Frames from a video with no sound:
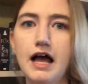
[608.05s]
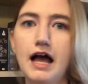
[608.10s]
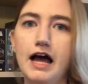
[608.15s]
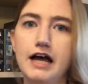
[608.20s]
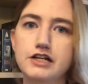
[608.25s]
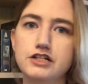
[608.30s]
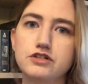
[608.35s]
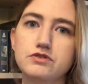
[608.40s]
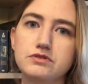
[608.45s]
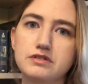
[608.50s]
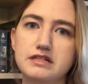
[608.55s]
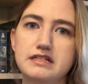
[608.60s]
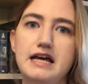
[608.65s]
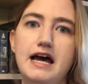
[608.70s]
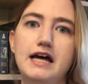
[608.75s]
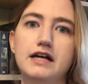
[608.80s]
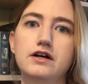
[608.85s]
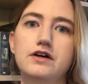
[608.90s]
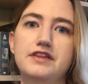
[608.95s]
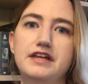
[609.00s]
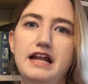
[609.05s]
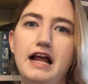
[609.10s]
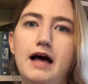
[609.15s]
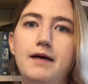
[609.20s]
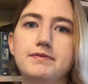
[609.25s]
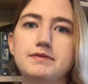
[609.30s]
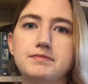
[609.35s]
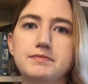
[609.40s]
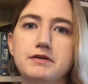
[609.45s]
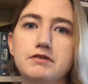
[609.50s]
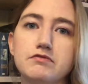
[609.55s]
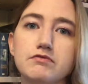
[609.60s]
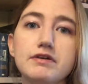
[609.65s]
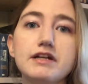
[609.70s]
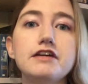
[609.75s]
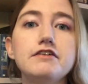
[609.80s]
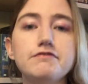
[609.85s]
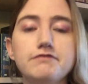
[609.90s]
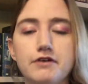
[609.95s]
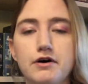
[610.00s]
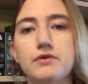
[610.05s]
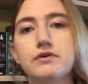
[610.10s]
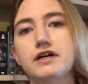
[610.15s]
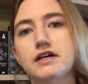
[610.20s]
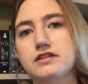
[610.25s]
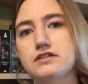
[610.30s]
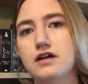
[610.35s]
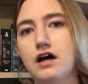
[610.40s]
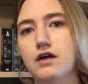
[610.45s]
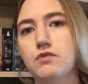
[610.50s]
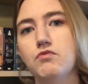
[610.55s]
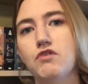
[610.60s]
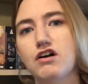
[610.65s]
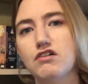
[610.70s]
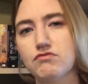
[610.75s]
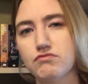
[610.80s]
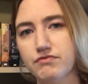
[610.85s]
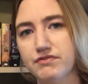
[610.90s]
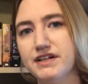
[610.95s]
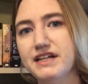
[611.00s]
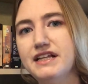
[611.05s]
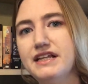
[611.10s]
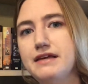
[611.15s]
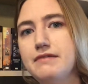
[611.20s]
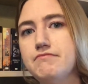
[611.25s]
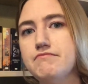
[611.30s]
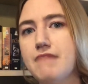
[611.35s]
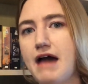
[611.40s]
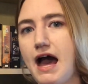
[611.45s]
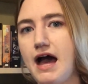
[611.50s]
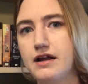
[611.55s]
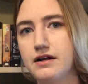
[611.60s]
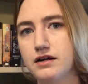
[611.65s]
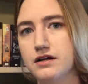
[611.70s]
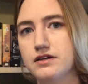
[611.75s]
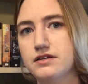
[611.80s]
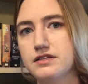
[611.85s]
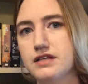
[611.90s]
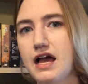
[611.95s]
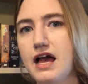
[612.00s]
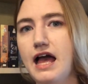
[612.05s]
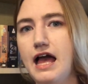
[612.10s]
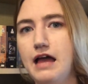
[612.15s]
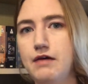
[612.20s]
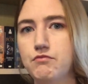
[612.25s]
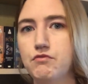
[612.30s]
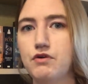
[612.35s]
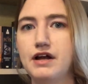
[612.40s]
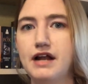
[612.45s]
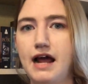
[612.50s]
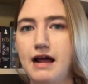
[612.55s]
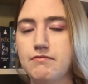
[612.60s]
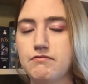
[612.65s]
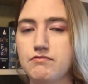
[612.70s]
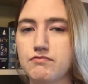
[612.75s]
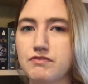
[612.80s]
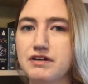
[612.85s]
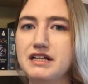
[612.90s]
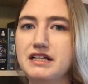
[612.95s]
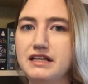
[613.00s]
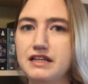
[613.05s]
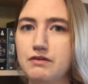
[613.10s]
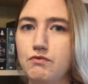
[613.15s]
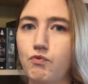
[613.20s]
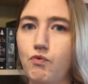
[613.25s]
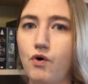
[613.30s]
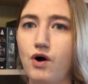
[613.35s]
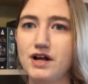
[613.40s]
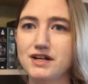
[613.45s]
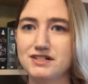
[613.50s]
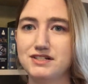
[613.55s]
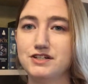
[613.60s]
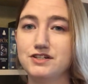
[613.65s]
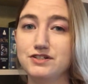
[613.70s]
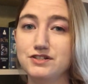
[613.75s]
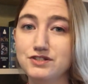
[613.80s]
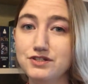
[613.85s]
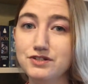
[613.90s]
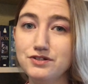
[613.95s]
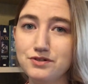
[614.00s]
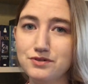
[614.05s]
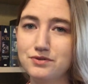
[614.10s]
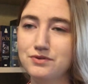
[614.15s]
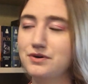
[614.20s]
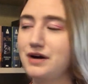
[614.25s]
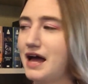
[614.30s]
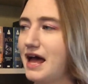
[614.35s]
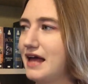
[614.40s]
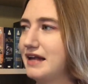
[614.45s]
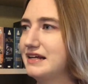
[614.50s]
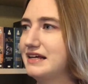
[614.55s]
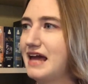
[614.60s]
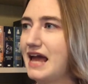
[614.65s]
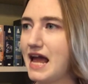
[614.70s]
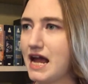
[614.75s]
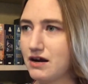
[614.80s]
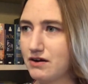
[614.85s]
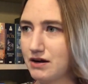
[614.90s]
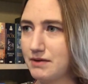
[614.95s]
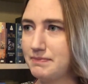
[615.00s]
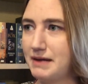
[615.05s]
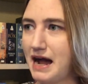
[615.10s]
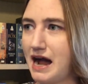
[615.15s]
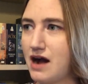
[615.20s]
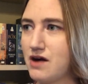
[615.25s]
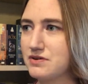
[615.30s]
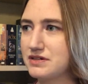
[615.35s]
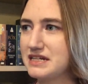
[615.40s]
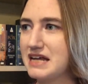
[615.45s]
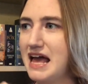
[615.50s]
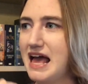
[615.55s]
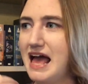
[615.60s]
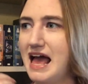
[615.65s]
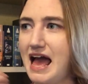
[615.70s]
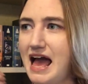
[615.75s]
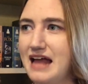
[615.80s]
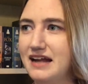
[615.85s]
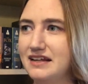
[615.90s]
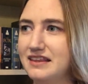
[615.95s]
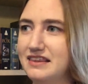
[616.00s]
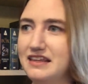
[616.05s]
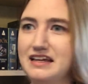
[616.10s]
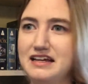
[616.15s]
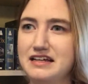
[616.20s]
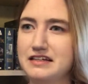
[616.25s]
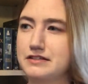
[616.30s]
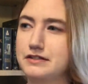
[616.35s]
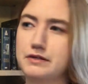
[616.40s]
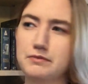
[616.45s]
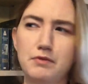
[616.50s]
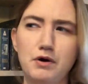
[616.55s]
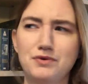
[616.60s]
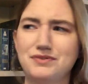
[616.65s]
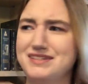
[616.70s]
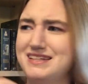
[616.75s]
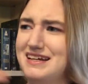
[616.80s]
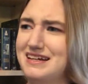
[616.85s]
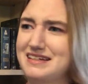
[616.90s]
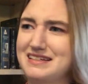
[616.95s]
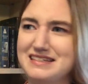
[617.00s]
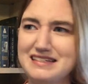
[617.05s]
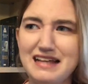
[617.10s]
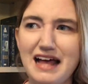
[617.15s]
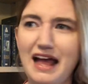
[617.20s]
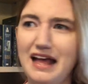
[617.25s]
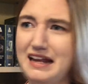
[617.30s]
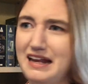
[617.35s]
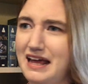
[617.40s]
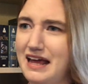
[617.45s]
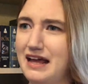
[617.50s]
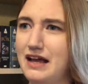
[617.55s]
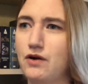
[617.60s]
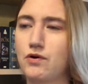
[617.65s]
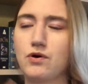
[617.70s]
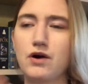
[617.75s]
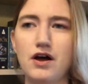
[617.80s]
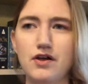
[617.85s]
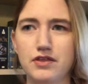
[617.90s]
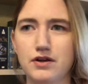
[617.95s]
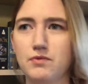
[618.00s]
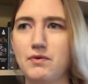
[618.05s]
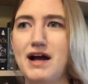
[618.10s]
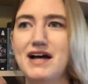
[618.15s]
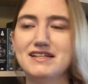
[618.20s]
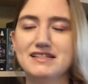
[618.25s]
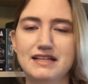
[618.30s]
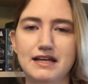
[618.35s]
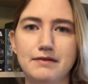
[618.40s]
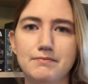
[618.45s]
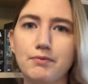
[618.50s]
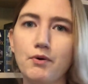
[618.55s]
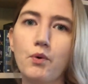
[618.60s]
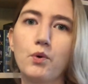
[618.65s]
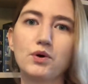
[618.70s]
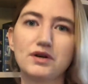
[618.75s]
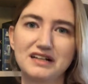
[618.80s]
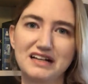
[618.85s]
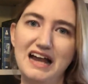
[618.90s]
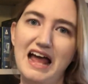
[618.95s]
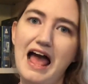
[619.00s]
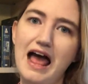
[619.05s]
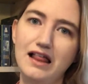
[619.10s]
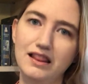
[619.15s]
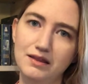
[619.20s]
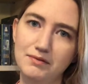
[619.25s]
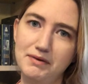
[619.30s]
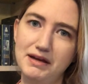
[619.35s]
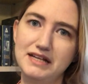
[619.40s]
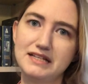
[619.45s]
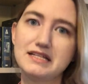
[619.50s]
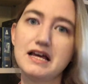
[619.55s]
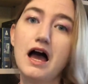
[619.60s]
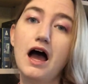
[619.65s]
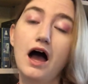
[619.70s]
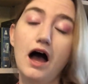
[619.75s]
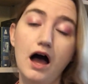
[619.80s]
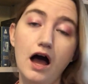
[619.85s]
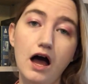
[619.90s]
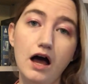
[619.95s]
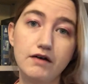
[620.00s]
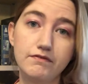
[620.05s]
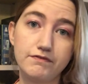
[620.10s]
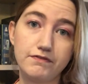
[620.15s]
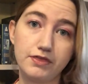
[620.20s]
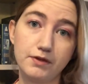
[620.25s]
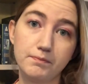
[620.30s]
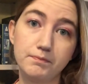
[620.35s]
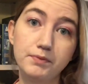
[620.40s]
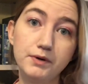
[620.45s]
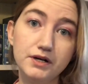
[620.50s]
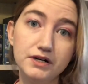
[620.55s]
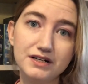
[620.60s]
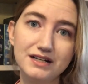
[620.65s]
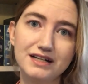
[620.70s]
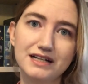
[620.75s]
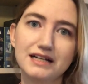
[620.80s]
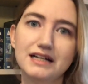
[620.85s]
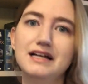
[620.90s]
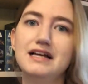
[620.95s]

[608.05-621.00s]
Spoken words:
I choose a title that helps me refocus on what really matters and what I really want to do and care about and think is the most exciting or otherwise important element of the book.